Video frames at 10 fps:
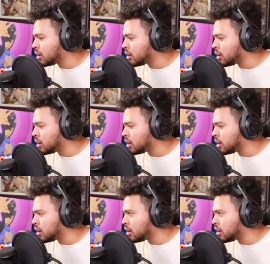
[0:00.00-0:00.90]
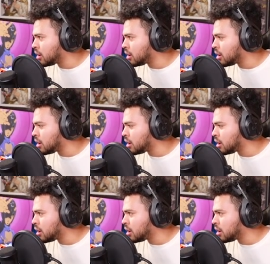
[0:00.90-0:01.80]

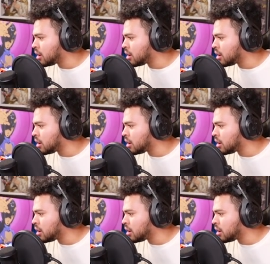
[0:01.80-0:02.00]
Nobody speaks.